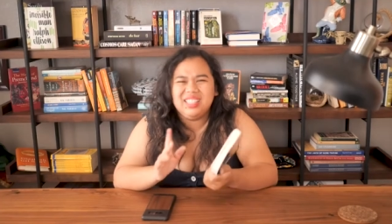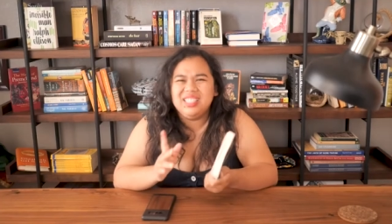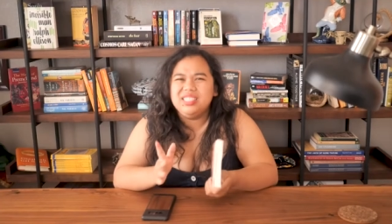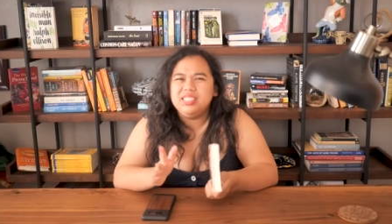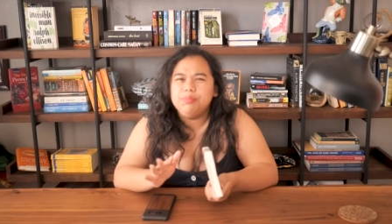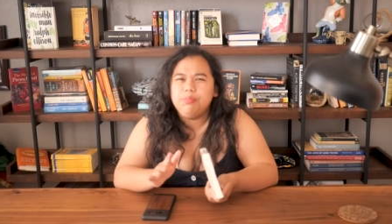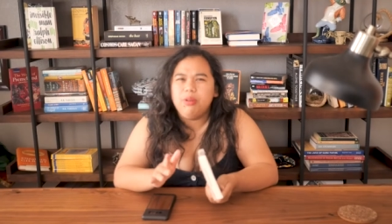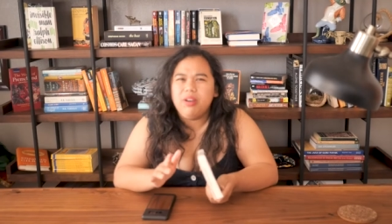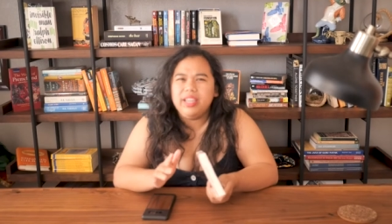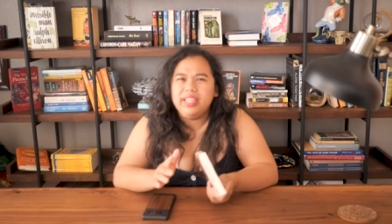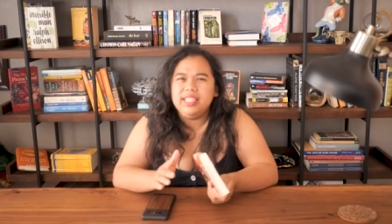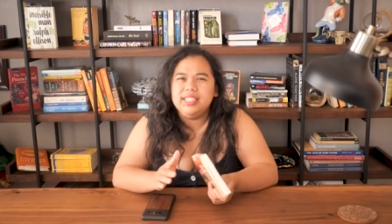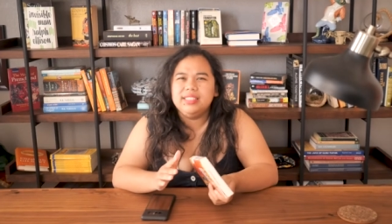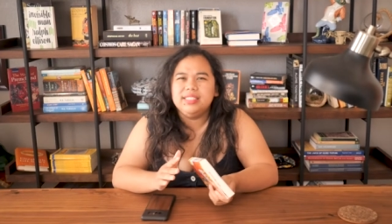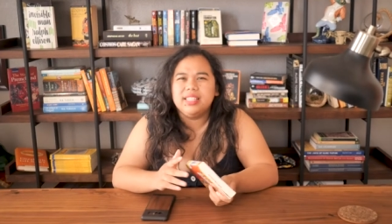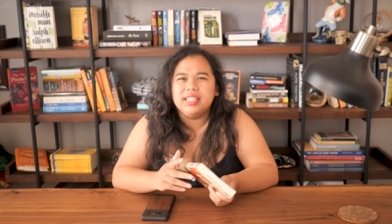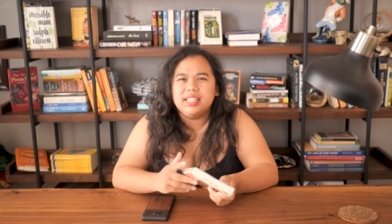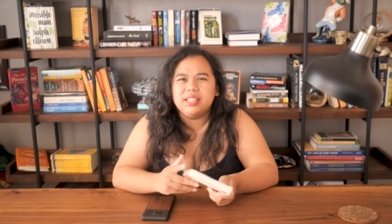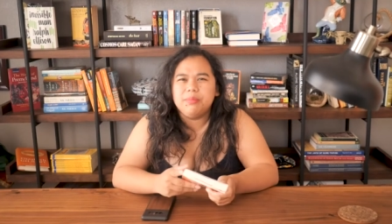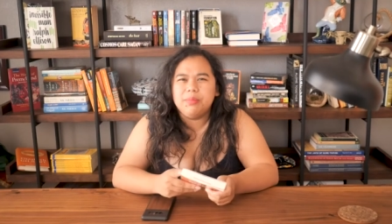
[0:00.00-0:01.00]
at this point,
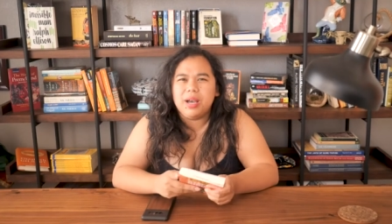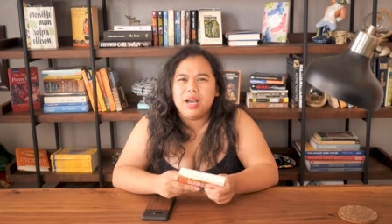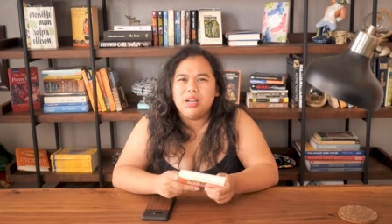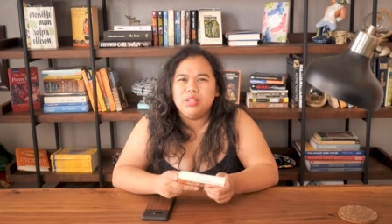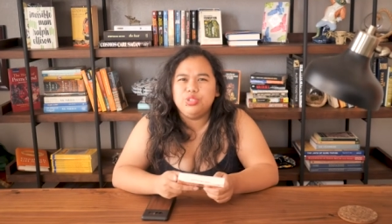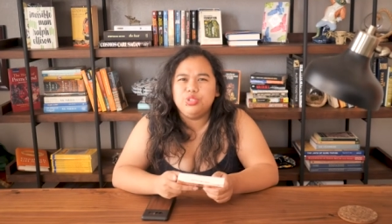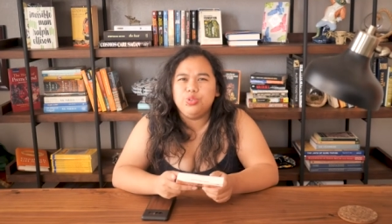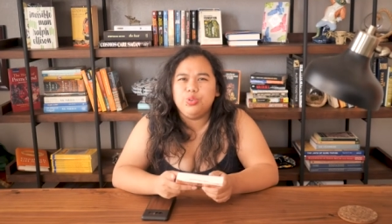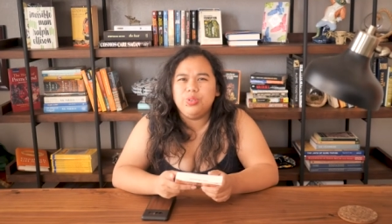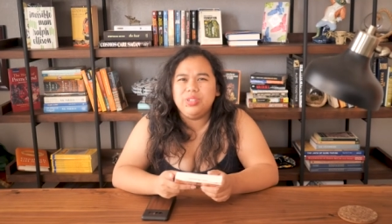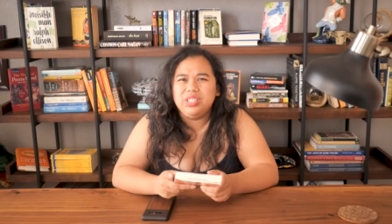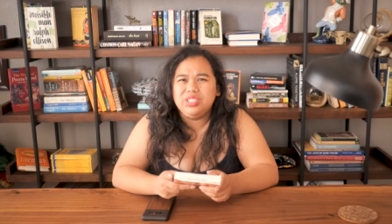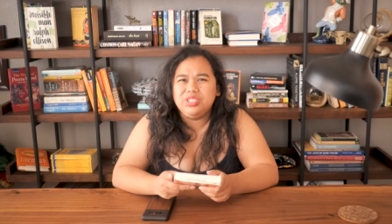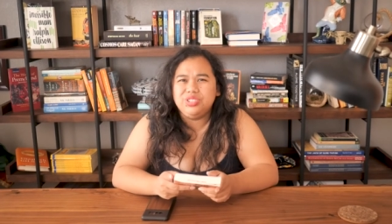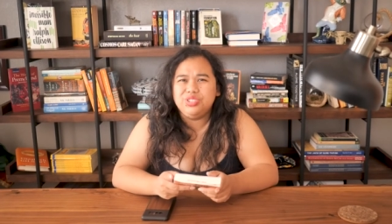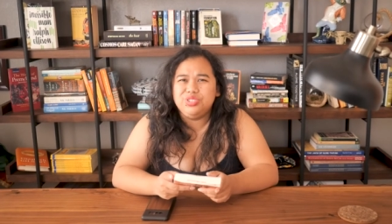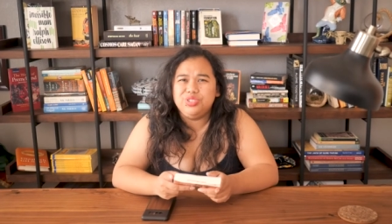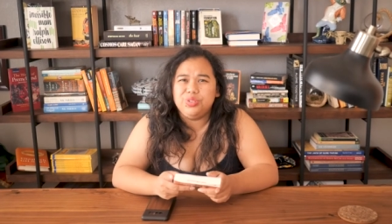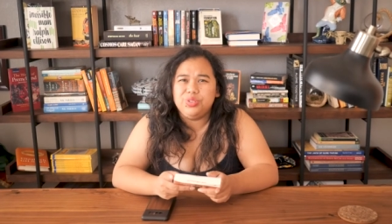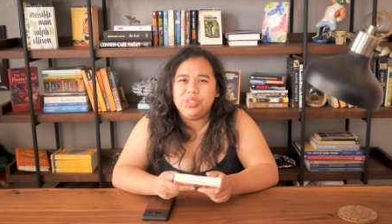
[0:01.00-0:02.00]
he's like about
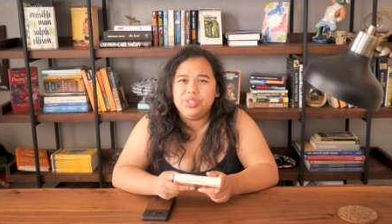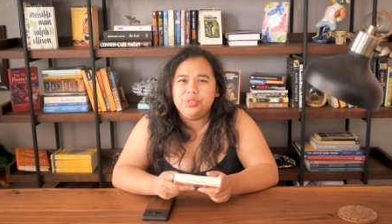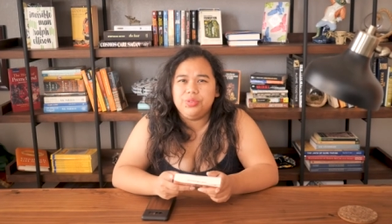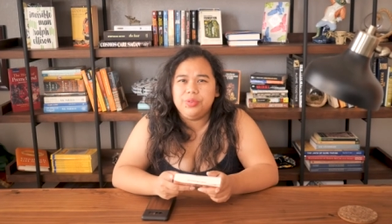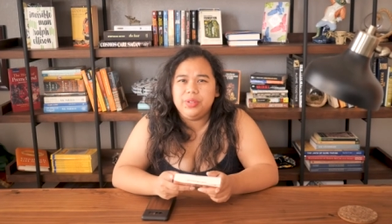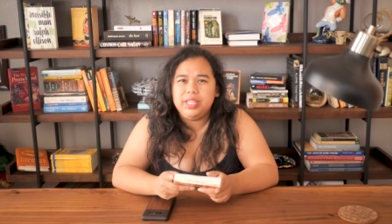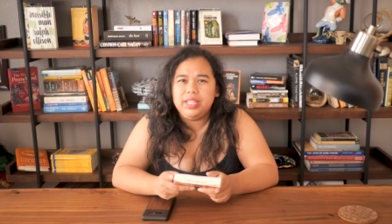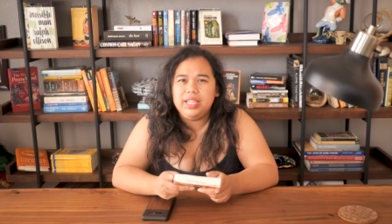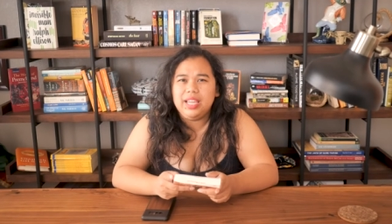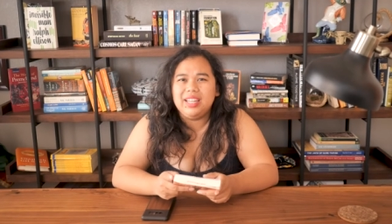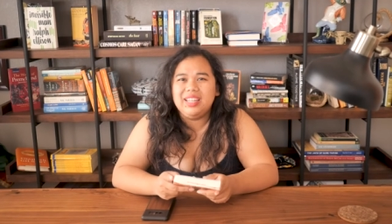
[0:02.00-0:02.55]
22, 23,